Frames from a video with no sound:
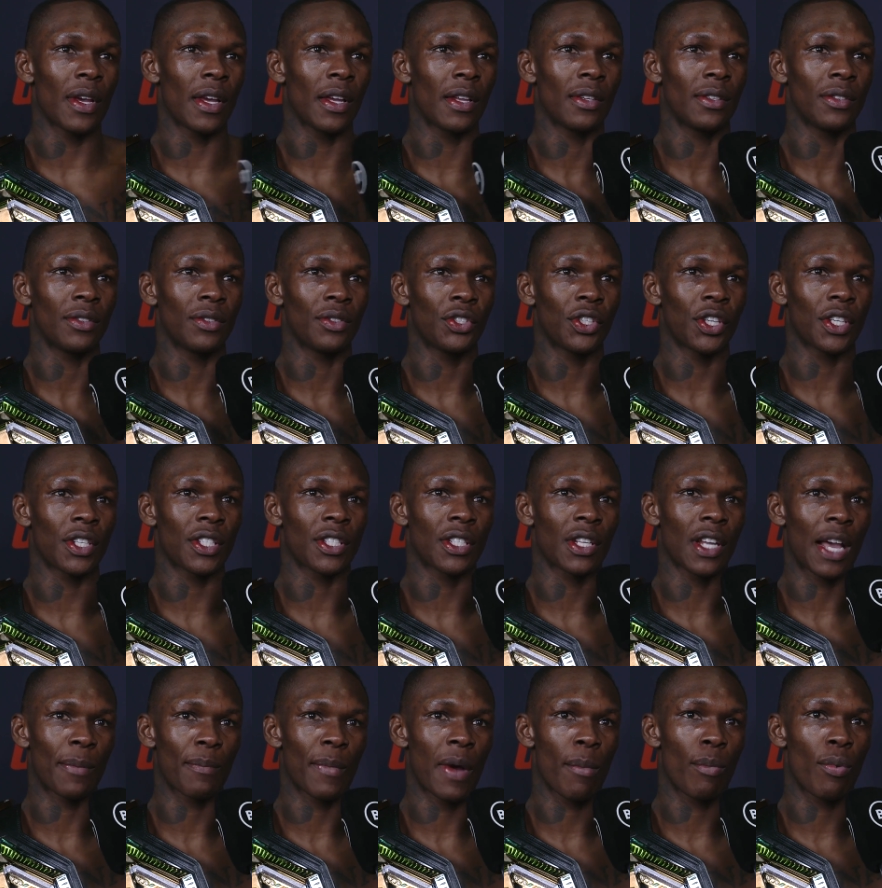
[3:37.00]
mean, just
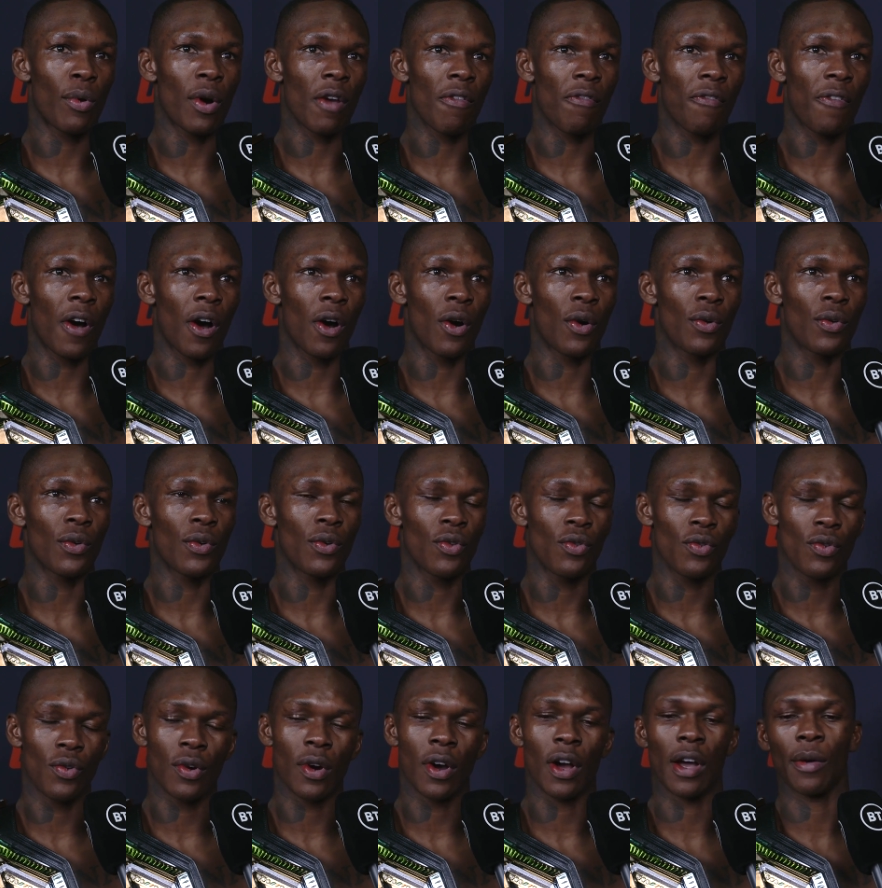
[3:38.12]
like my boy Fau,
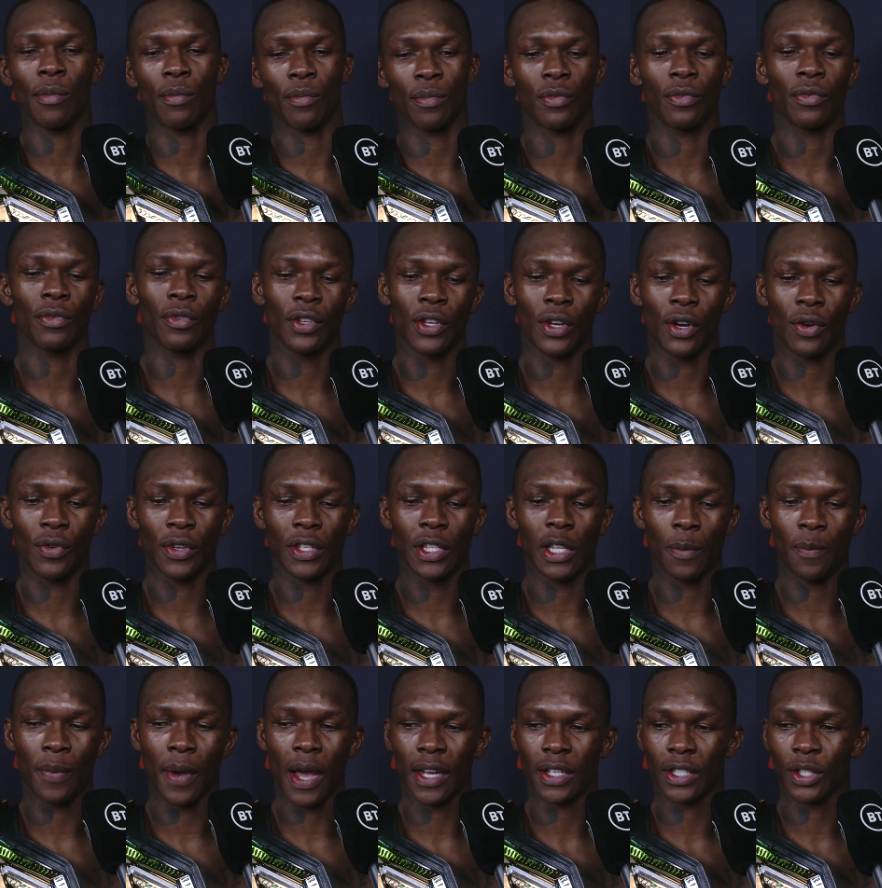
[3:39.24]
who um, you know
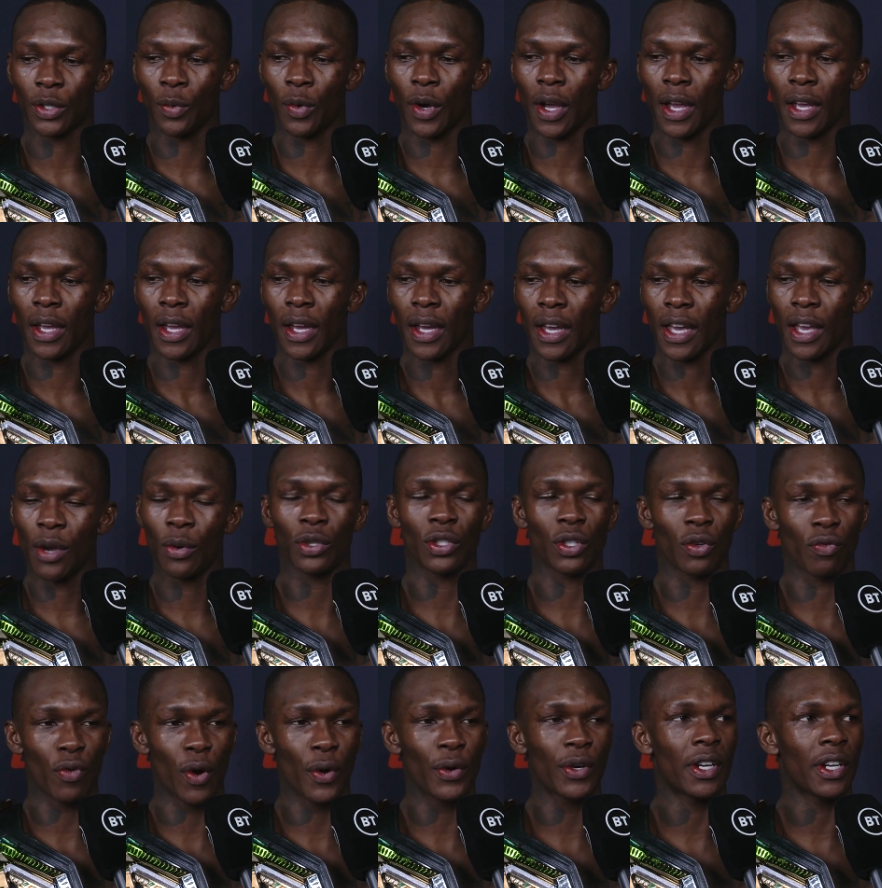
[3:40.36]
recently passed away. He was
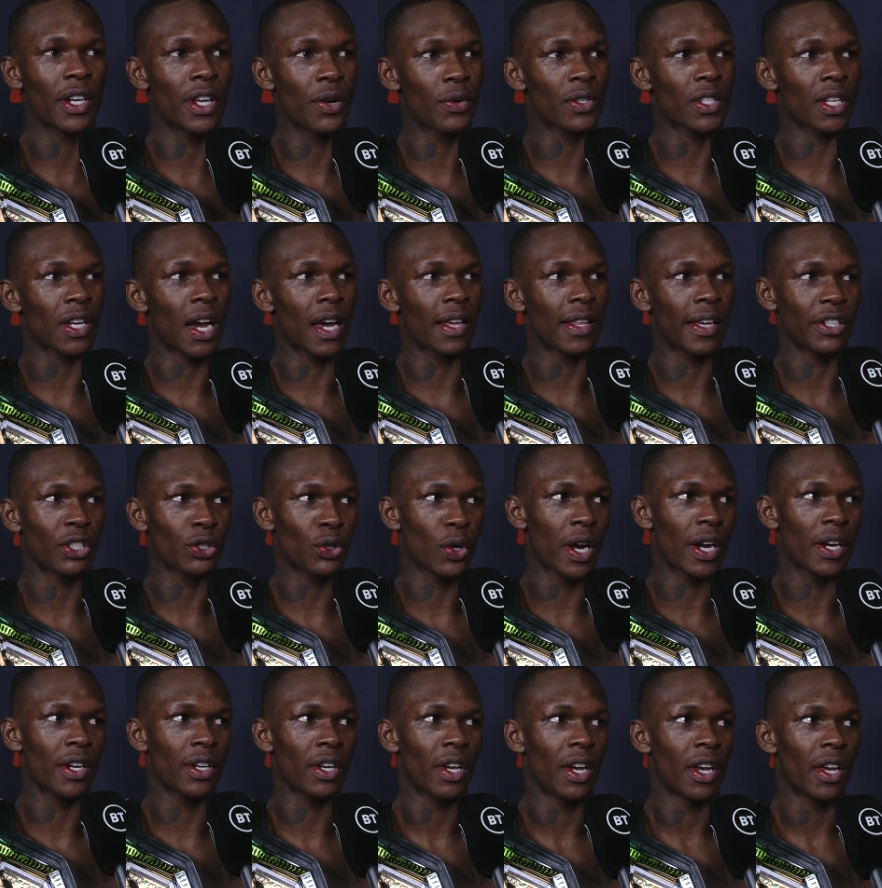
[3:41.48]
a Ronin. He was a guy that
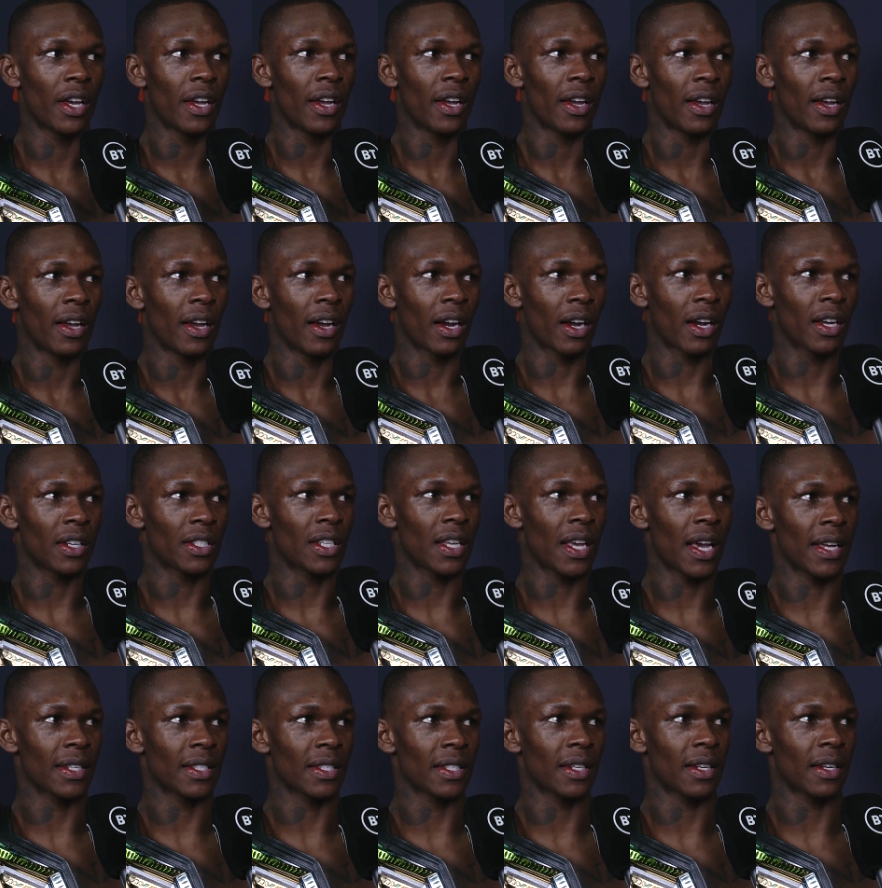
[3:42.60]
trained because he
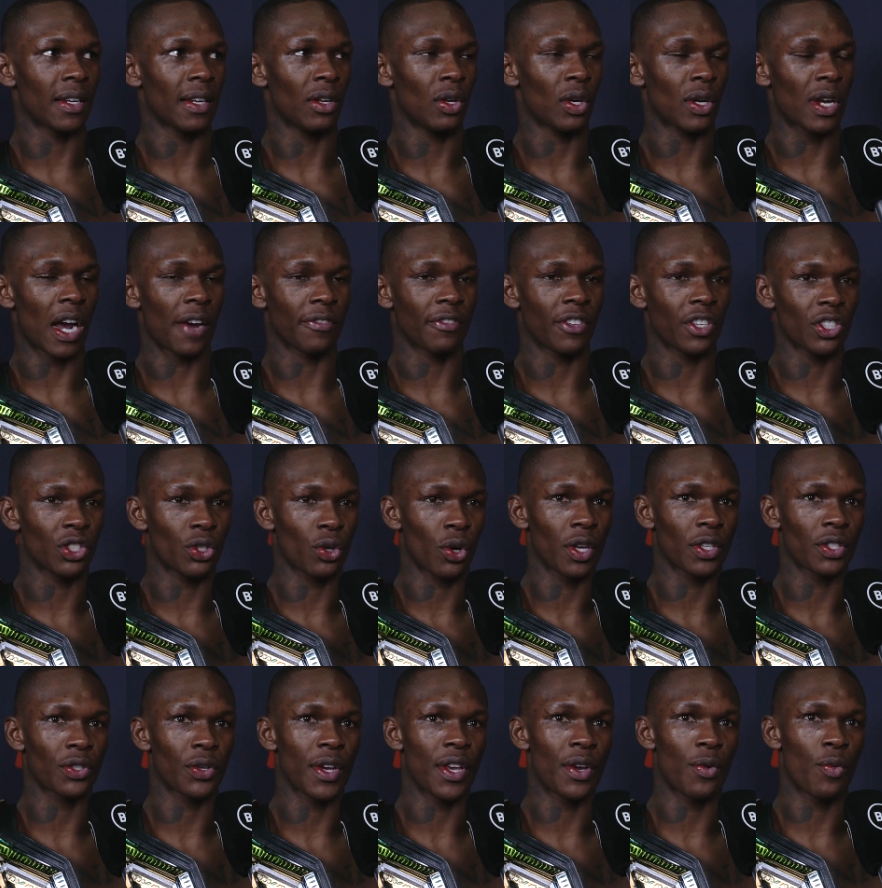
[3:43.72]
had to look after his daughter.
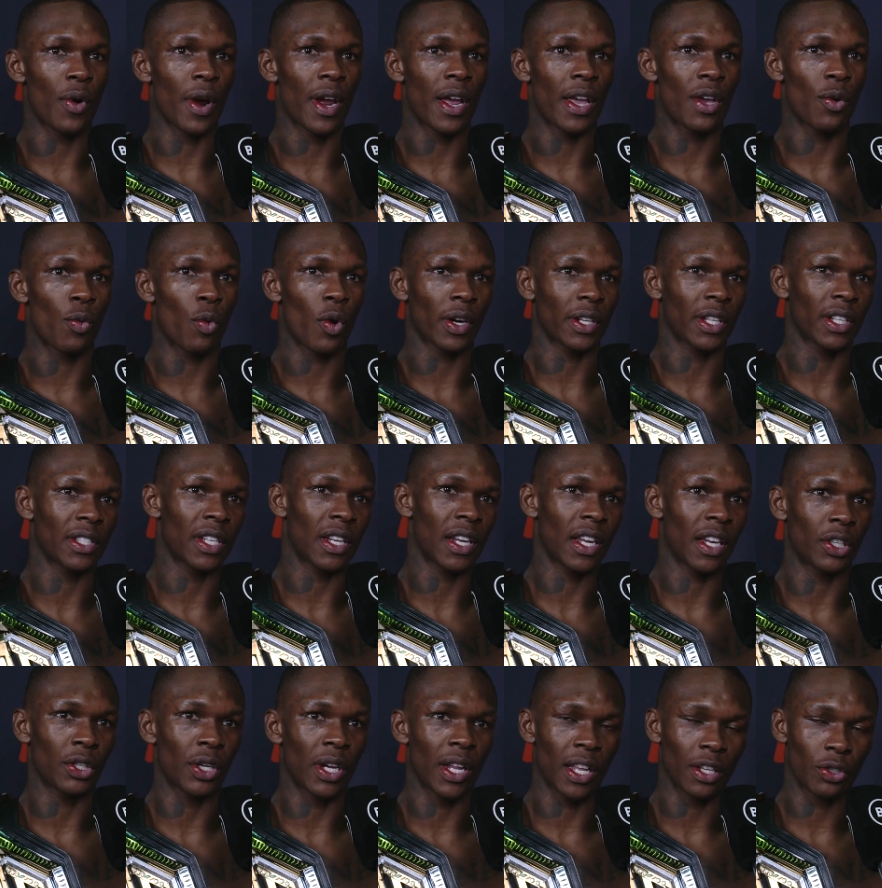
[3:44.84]
So he, went, he worked as an
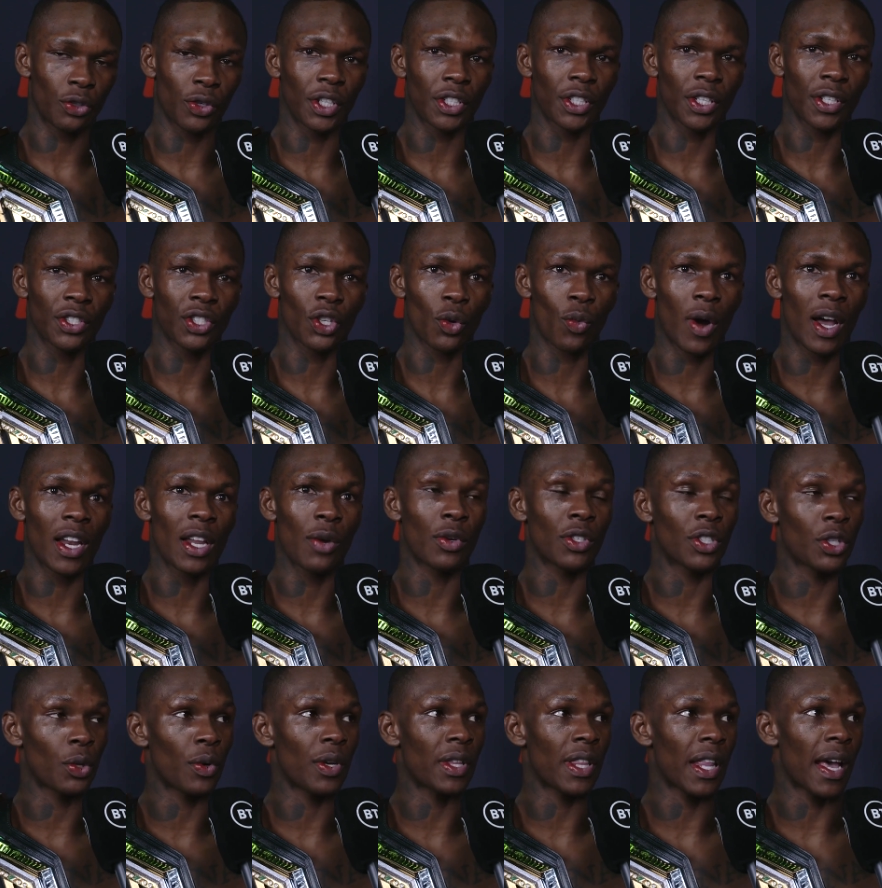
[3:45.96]
electrician. So while he
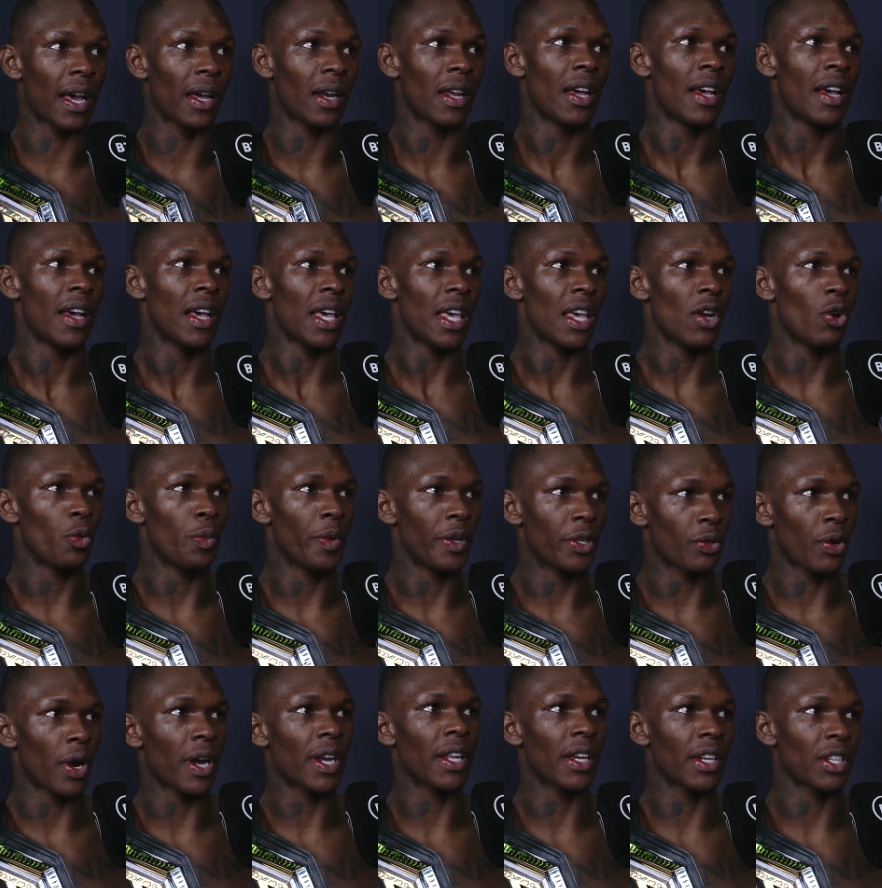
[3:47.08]
was doing that, he would be
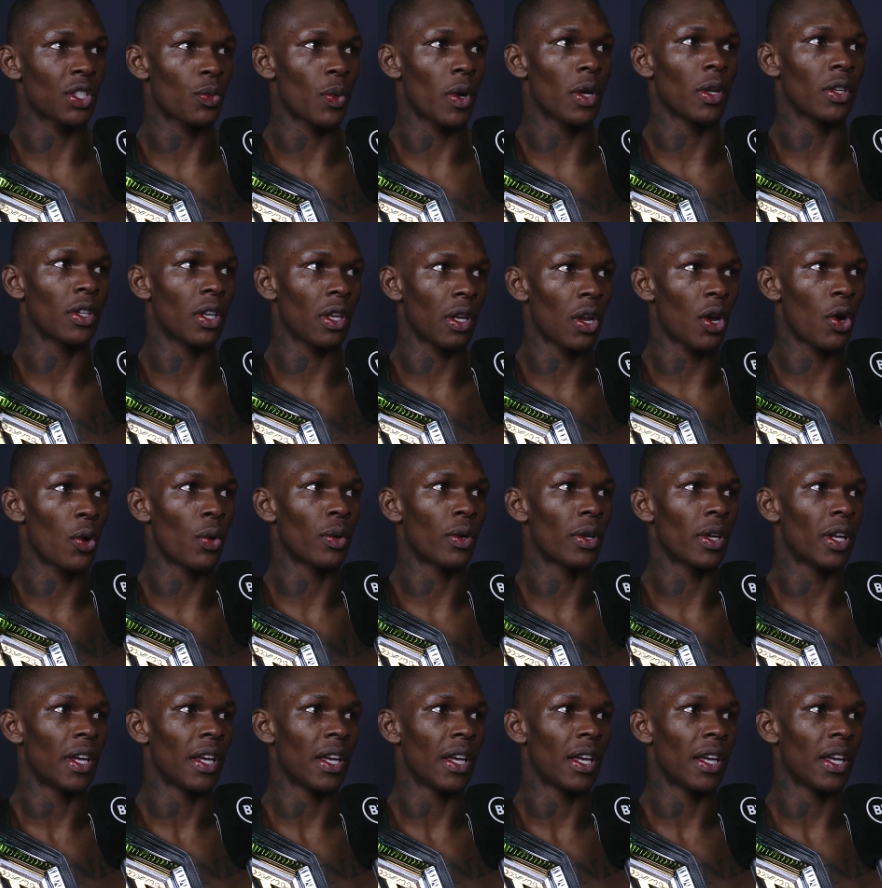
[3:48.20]
training as well on the low